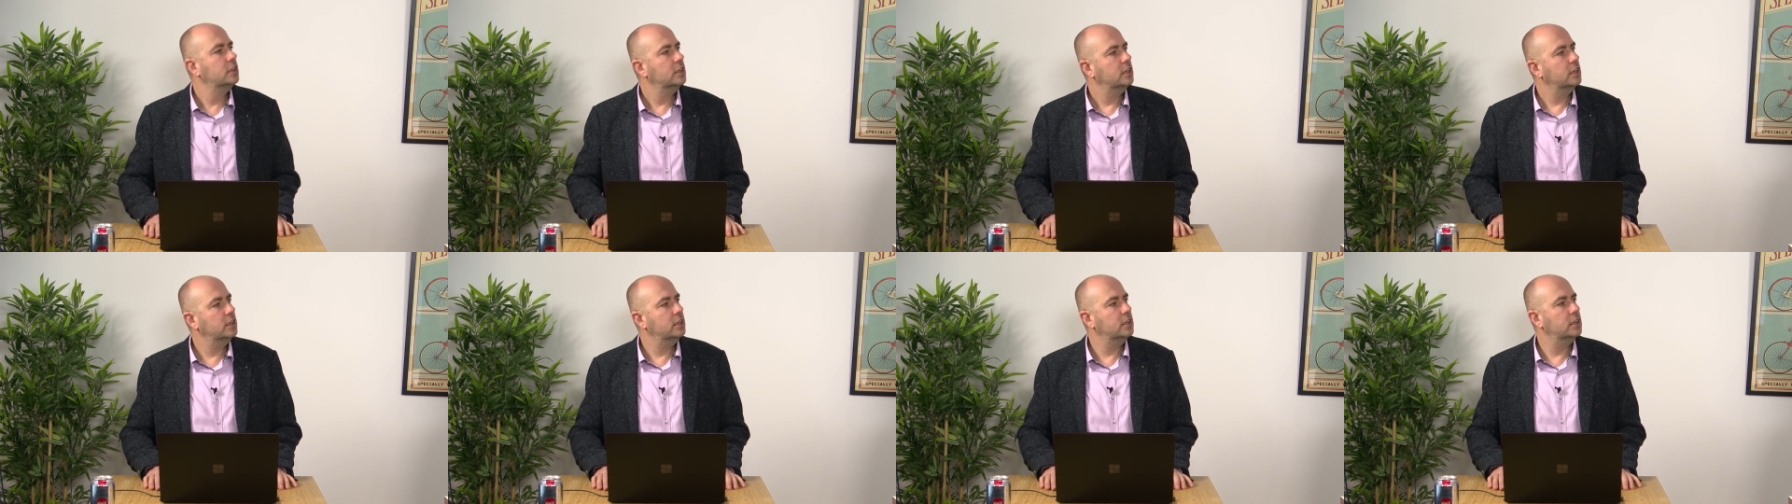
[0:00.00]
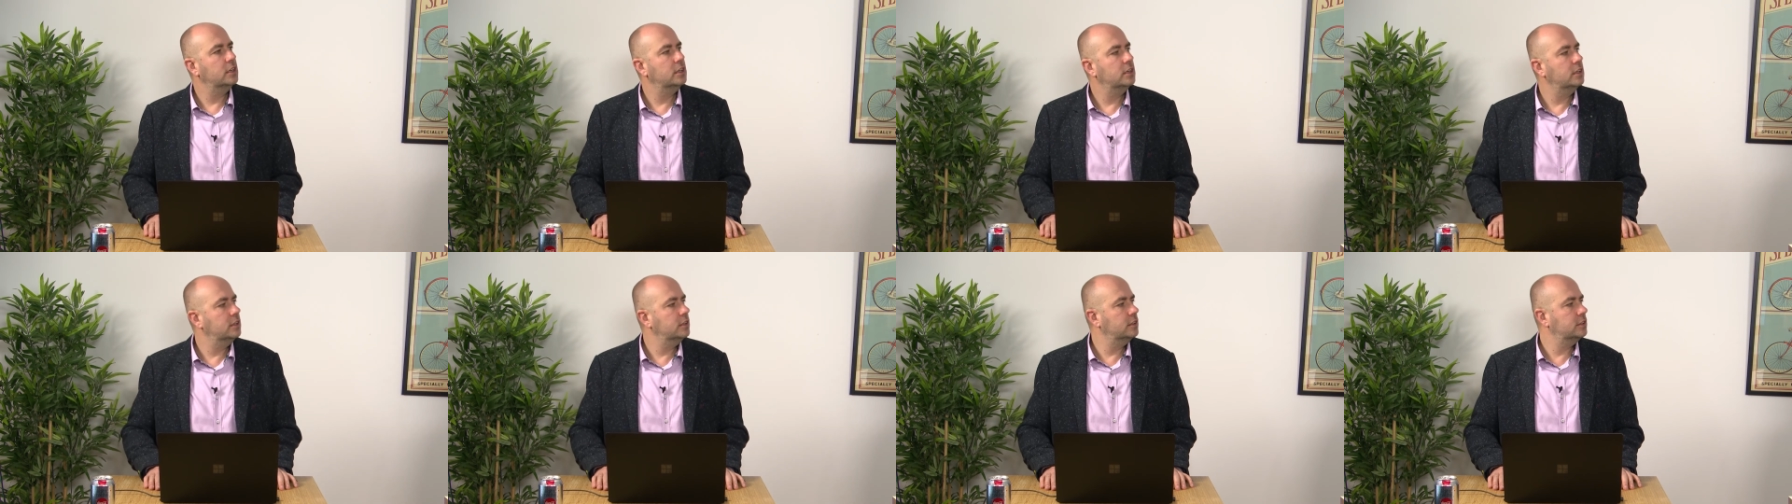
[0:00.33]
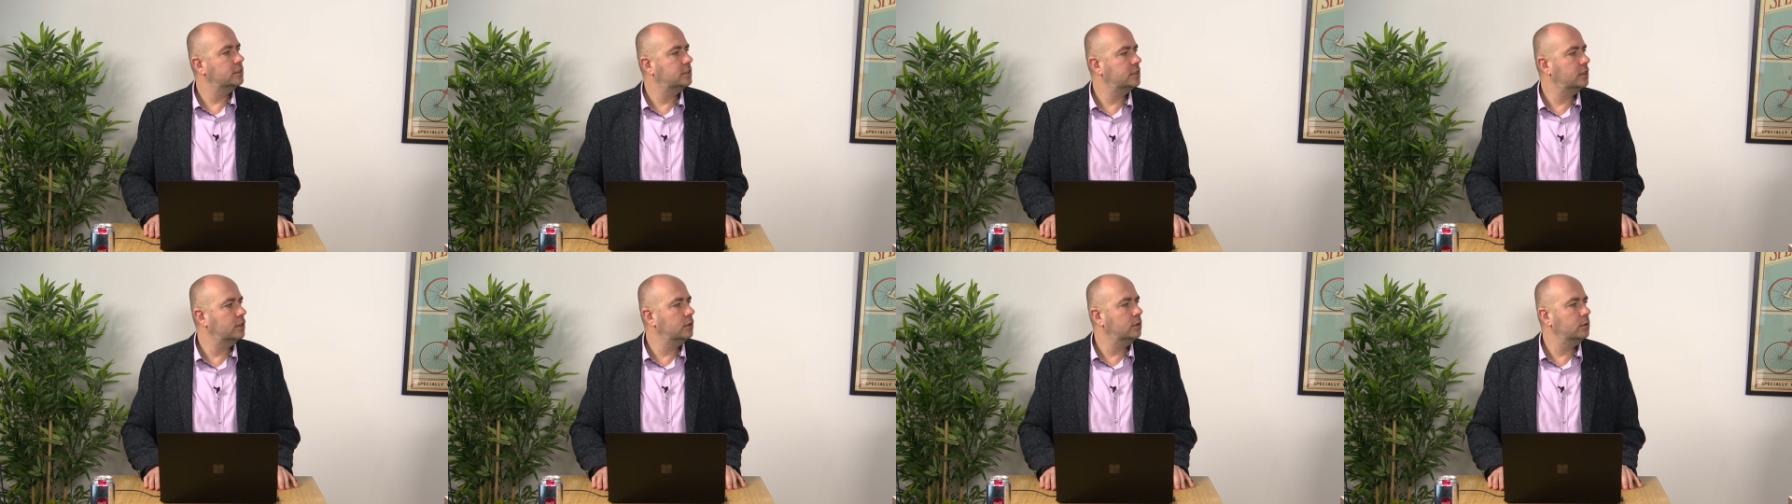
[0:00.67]

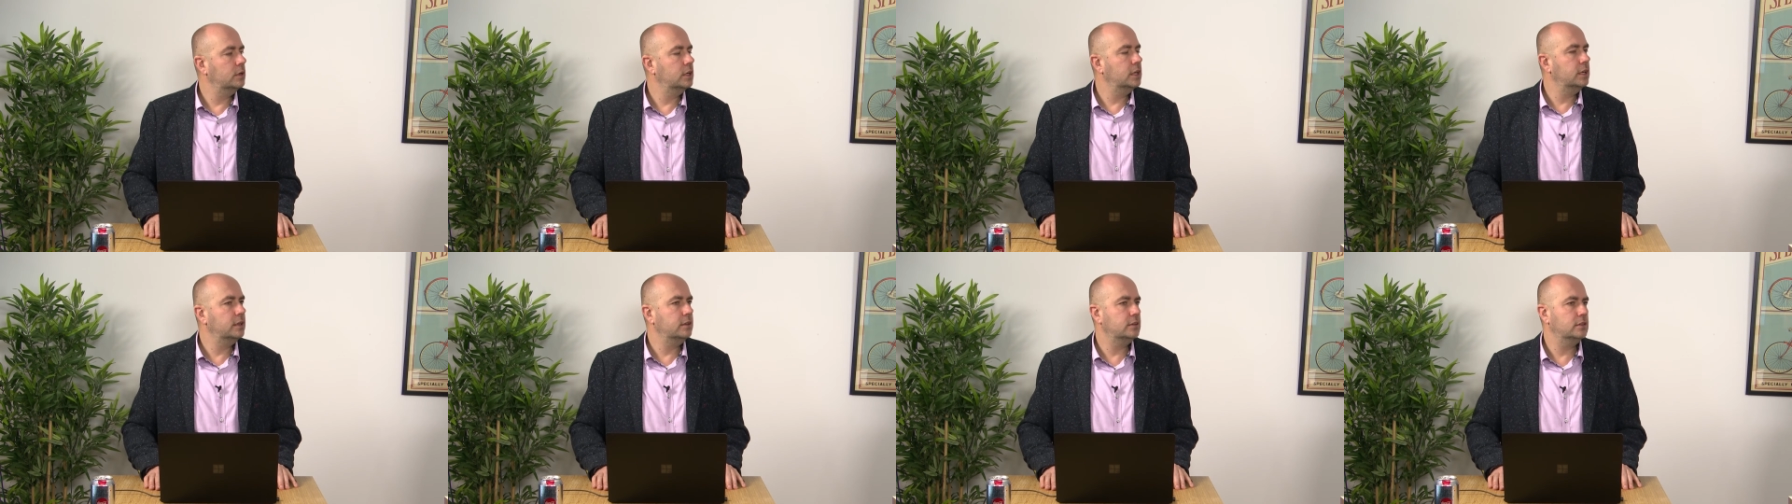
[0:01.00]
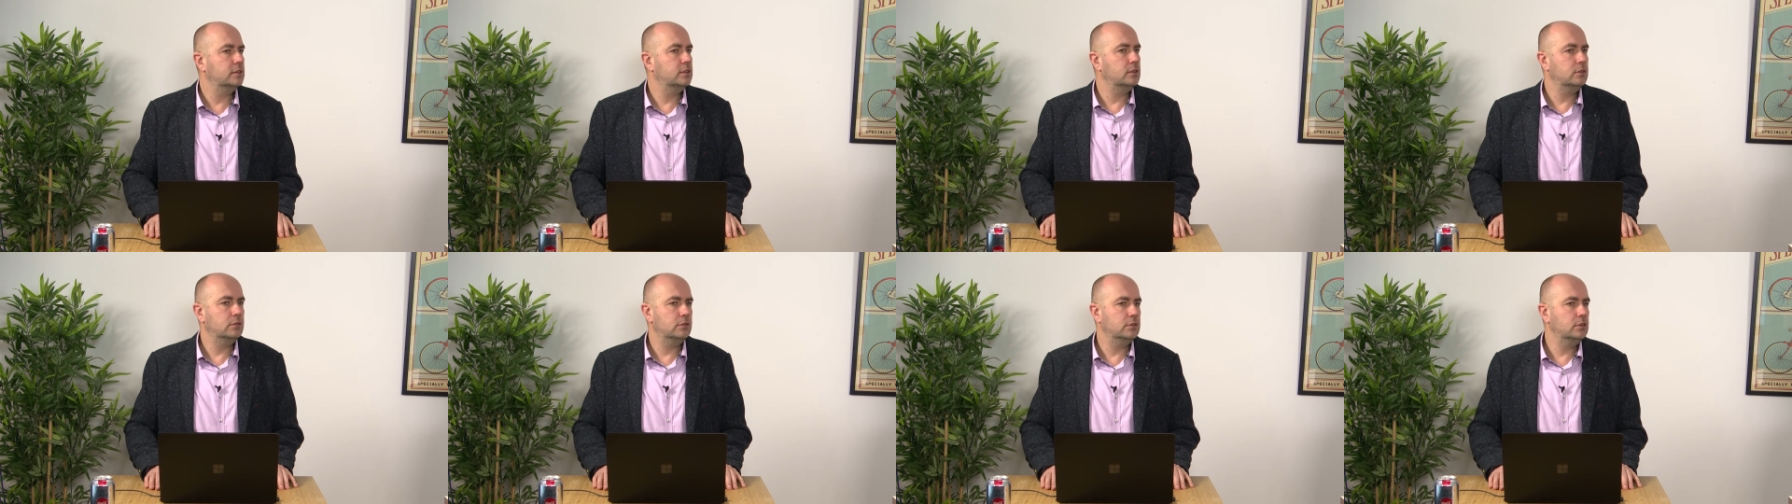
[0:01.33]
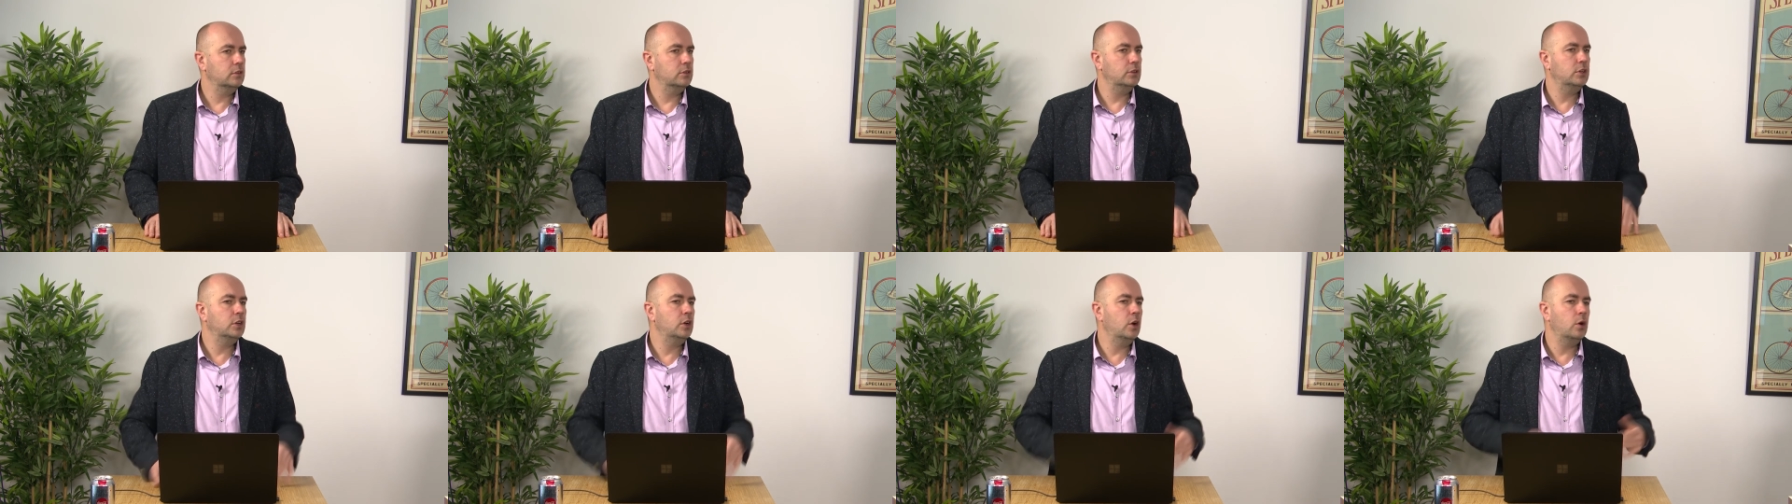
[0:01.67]
So
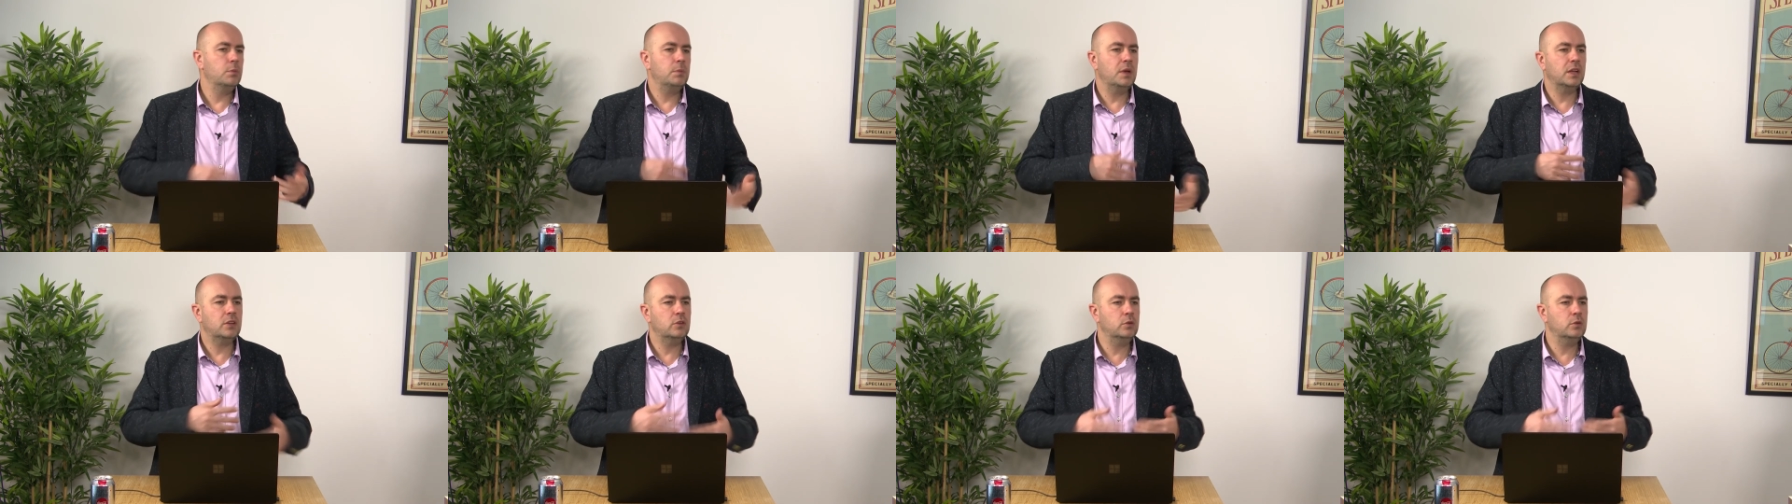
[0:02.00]
you're going back